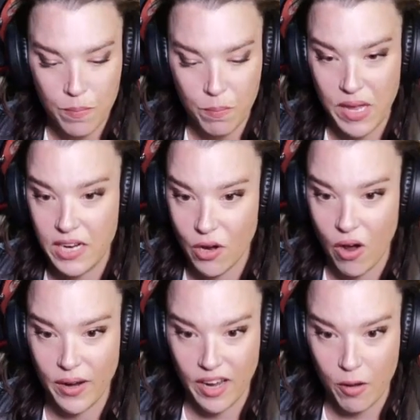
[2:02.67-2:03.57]
me
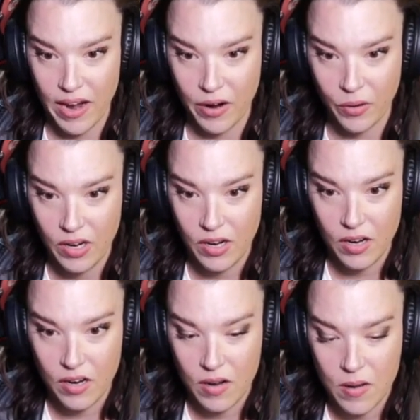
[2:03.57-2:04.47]
talking about
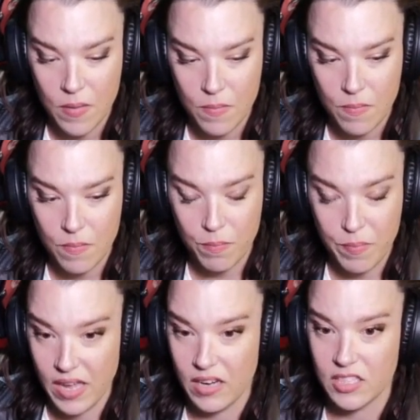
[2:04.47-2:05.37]

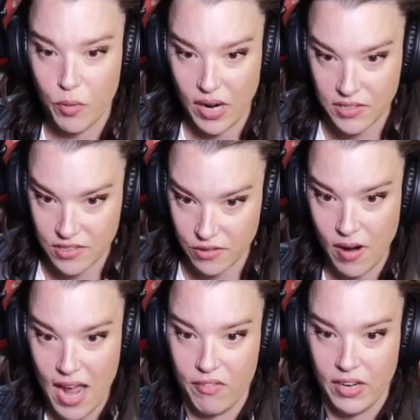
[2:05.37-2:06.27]
being depressed
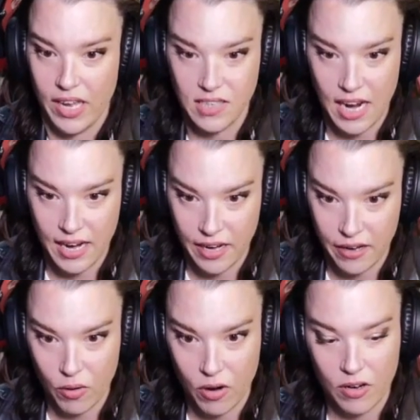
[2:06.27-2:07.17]
or having
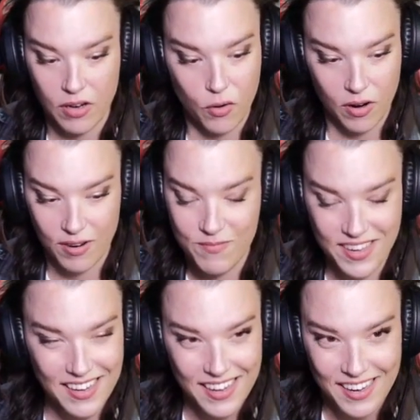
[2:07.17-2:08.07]
anxiety or or
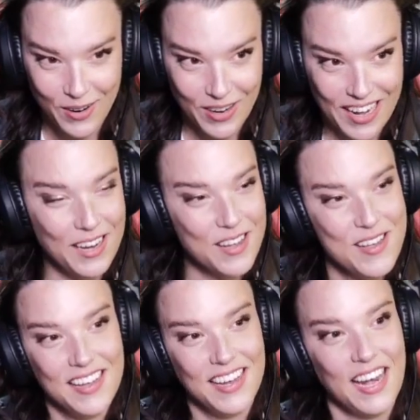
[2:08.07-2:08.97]
or getting
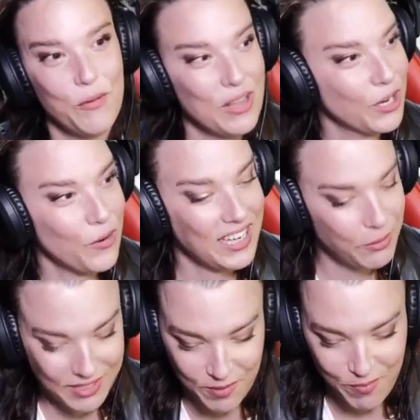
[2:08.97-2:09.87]
getting well acquainted
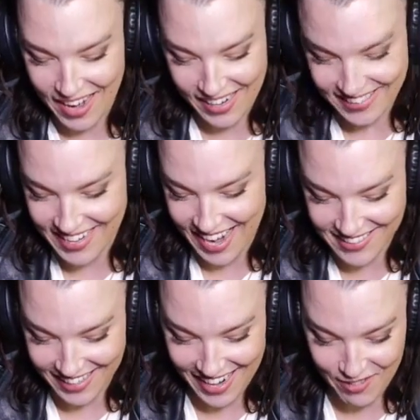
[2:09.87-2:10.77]
with some panic
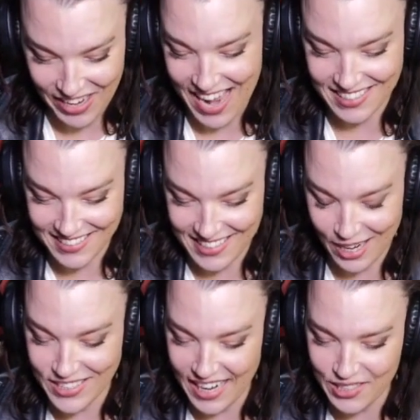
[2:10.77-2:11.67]
attacks that I haven't had since I
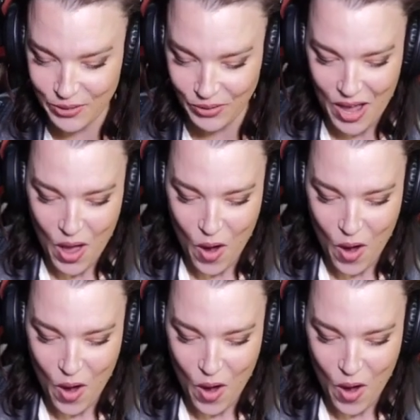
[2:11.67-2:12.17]
was high school.